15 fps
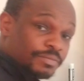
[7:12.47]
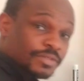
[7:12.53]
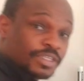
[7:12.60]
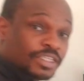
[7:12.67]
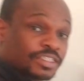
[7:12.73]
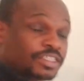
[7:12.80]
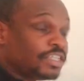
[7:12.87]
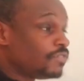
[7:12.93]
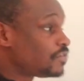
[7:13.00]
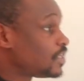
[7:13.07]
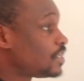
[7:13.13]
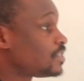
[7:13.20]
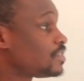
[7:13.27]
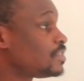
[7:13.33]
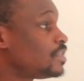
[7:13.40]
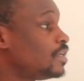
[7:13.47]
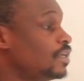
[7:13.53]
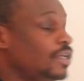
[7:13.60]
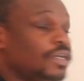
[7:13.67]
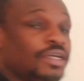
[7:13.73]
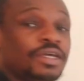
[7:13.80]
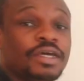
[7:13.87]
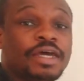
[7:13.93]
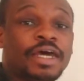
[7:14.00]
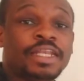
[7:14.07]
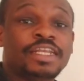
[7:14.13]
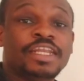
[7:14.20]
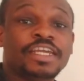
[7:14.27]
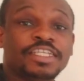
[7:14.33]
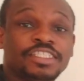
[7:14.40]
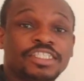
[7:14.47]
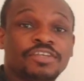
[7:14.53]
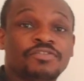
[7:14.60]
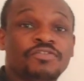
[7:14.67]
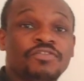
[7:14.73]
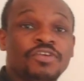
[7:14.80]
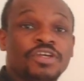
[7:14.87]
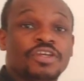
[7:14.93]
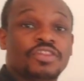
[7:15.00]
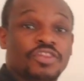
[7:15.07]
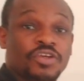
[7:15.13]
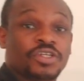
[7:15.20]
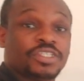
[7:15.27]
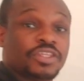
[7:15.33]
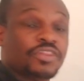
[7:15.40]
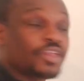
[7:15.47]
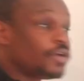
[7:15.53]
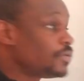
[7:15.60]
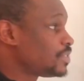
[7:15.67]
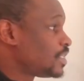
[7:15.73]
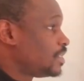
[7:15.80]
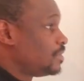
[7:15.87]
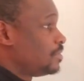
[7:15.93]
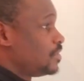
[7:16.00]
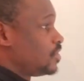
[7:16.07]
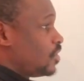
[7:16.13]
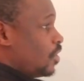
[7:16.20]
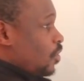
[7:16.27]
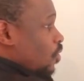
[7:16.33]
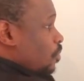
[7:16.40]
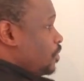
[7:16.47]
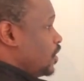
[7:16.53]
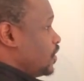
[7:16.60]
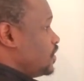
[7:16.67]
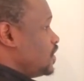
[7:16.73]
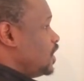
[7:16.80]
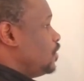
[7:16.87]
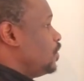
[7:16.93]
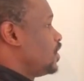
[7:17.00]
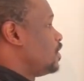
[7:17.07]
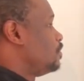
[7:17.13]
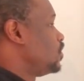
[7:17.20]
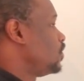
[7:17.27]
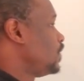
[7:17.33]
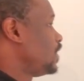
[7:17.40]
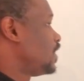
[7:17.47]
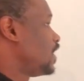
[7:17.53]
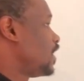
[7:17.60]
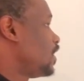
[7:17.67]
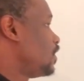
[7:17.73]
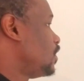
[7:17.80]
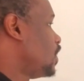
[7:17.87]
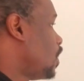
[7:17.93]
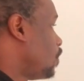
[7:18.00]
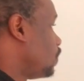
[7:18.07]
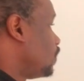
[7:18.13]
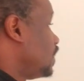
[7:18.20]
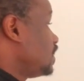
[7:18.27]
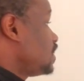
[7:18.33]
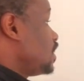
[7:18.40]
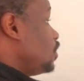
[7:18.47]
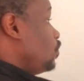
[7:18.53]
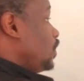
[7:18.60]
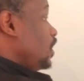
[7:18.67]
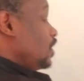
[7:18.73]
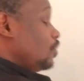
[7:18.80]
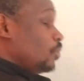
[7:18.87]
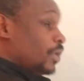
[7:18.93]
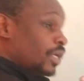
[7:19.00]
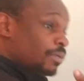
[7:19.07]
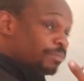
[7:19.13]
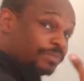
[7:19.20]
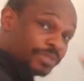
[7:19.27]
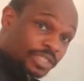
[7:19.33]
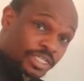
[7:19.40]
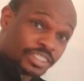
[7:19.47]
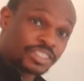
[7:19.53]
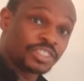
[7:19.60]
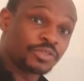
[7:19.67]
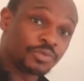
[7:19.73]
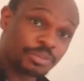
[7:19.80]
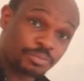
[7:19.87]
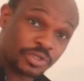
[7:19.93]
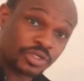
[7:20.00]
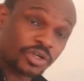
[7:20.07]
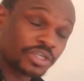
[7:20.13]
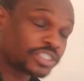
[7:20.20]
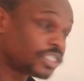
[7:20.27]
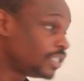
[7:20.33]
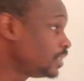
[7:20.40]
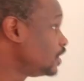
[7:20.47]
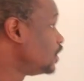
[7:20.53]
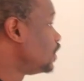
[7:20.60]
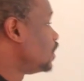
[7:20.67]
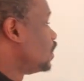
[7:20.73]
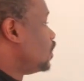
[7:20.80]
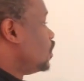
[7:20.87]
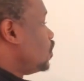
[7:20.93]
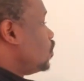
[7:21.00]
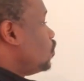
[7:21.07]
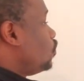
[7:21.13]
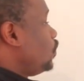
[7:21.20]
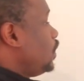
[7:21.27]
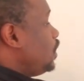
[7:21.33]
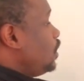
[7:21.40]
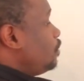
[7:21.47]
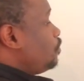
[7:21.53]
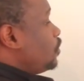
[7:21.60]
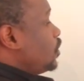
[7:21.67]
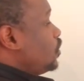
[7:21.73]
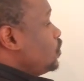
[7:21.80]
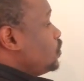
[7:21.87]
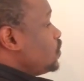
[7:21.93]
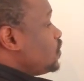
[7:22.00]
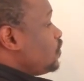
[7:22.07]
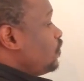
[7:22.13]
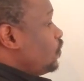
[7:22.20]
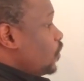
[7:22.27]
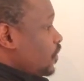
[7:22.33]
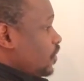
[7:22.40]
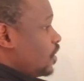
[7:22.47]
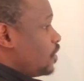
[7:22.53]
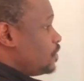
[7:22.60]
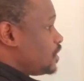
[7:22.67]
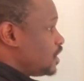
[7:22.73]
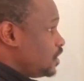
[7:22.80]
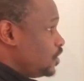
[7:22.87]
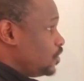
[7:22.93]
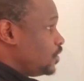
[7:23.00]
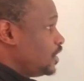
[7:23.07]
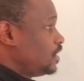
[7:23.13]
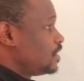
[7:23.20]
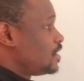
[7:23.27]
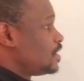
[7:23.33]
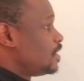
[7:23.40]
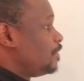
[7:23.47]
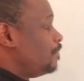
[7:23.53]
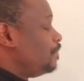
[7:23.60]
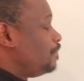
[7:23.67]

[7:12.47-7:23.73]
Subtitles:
it gives us a negative 30,000. So I hope you're seeing what I'm doing there. Now, let's say we're continuing with production. We produce 4,000 units